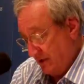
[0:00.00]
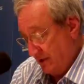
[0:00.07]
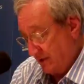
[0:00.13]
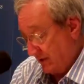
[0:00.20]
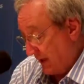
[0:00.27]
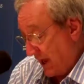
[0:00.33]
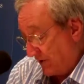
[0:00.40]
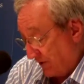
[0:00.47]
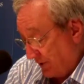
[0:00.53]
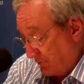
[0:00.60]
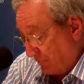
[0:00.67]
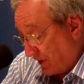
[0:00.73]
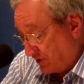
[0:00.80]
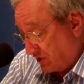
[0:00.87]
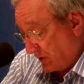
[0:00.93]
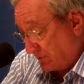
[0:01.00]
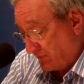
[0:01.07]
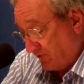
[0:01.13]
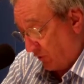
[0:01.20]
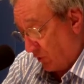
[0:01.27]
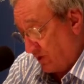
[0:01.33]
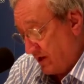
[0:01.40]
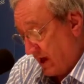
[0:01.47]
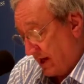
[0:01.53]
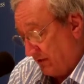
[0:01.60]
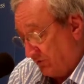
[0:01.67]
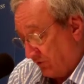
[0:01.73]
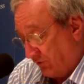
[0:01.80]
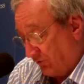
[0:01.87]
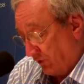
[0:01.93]
The Catholic Bishops'
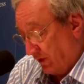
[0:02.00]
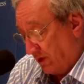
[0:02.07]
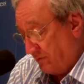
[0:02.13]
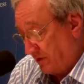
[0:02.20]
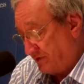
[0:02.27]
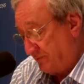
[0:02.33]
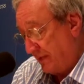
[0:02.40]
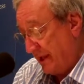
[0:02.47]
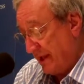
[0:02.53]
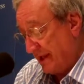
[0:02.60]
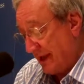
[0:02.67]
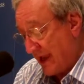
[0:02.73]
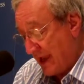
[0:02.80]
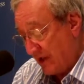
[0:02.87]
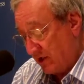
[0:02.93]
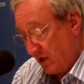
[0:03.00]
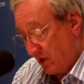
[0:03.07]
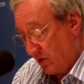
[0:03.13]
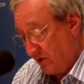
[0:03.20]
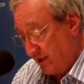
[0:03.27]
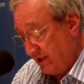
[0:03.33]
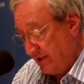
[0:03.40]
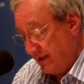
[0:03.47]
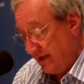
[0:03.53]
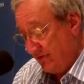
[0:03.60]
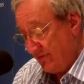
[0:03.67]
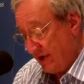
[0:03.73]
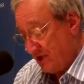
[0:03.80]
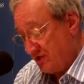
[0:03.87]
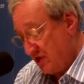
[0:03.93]
Fortnight for Freedom is being echoed in
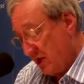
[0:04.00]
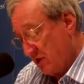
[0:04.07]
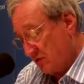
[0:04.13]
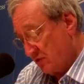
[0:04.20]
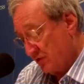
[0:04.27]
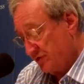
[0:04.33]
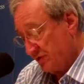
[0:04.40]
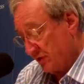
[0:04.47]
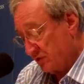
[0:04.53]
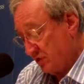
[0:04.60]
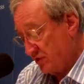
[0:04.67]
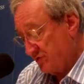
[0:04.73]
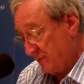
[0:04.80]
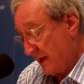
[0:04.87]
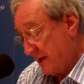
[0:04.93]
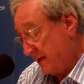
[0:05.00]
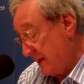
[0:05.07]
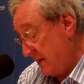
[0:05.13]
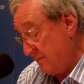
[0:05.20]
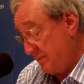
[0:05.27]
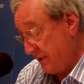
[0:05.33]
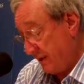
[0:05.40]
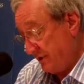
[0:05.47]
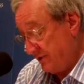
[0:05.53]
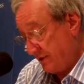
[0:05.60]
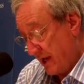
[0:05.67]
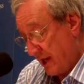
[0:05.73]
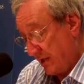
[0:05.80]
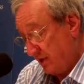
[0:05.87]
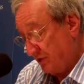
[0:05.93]
evangelical circles by a campaign
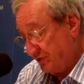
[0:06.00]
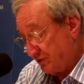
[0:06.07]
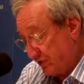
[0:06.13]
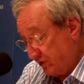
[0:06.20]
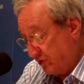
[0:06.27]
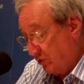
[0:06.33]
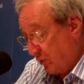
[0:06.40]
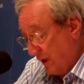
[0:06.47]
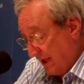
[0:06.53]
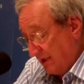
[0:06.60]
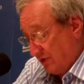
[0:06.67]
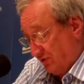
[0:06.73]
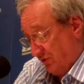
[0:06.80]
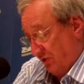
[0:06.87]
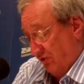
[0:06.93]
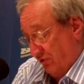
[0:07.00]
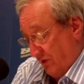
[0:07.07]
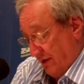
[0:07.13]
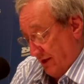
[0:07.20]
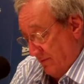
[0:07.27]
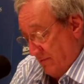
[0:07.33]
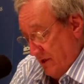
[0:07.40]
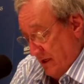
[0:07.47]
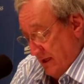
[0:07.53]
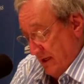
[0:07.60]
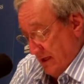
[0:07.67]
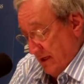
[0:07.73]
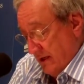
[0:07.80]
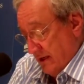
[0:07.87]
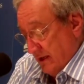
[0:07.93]
titled 2 Weeks for Freedom,
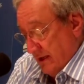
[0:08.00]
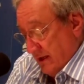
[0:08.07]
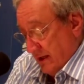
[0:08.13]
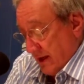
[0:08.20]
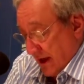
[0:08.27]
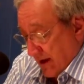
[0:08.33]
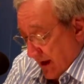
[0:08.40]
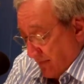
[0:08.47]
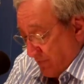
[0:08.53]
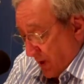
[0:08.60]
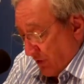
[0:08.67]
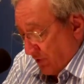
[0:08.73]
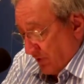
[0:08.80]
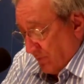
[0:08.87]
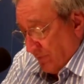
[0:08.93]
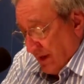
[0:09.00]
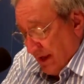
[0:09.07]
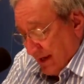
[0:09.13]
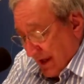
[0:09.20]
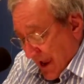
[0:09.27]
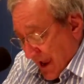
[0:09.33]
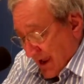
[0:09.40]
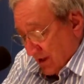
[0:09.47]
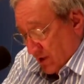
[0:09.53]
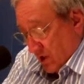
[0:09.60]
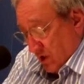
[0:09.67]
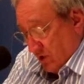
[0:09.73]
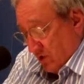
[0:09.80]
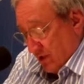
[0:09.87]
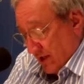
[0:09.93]
and both are being
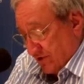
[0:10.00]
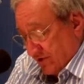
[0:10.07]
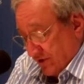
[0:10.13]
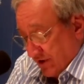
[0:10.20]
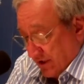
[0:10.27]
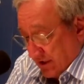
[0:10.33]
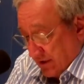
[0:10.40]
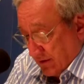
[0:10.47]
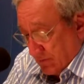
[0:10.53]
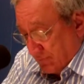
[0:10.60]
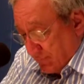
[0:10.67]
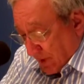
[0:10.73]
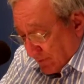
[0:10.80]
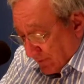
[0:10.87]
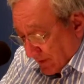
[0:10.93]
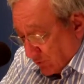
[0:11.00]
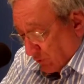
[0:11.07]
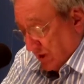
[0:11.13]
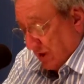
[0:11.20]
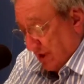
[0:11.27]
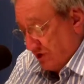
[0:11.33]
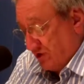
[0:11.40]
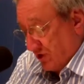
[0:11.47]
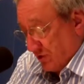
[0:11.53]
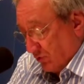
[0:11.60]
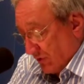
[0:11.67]
echoed at the Public Religion